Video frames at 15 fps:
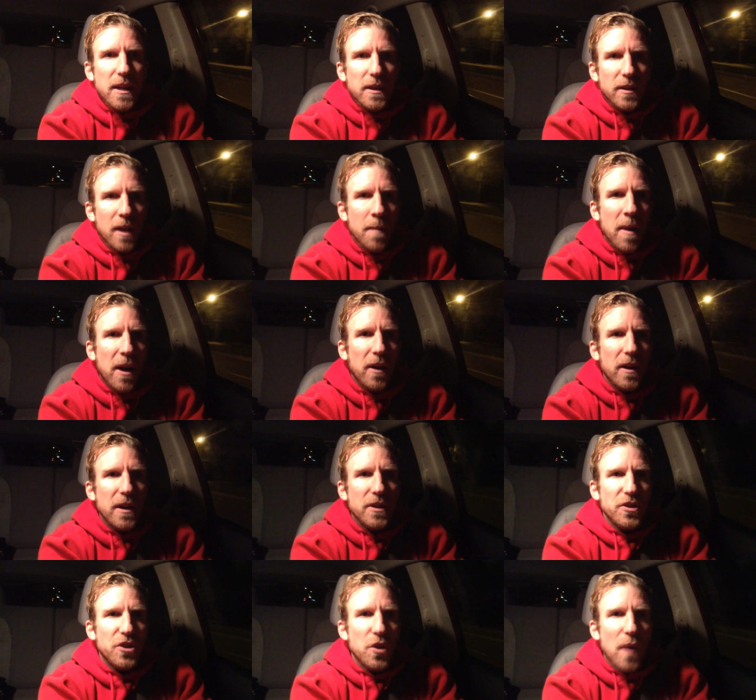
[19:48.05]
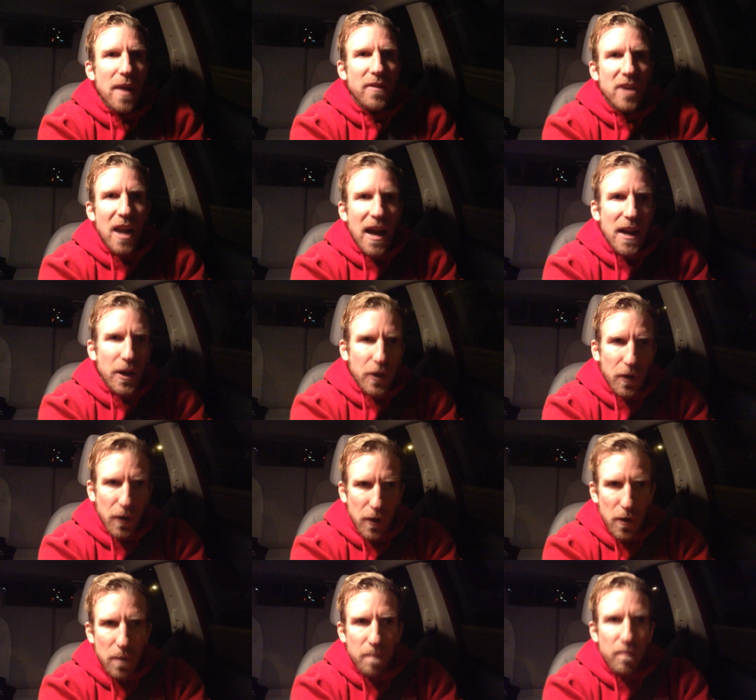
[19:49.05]
Some areas do have a night
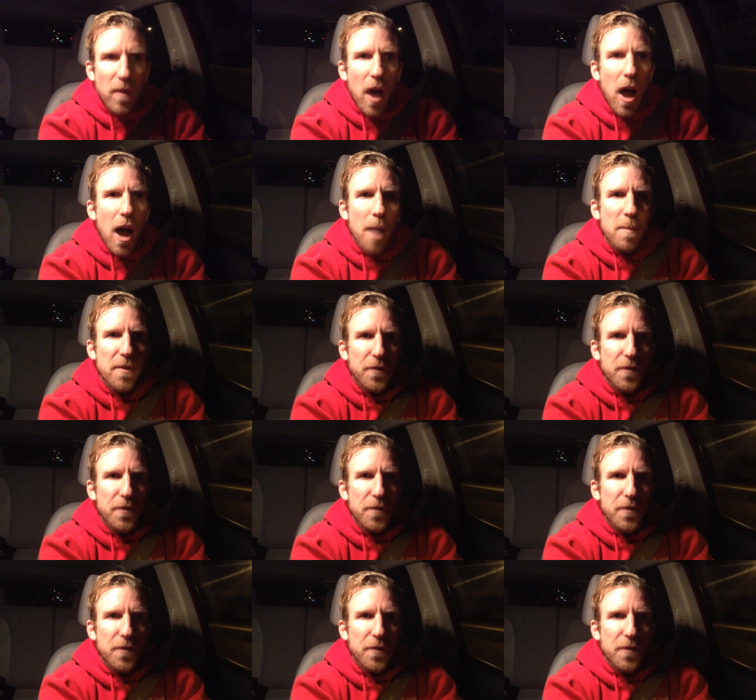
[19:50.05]
crew um,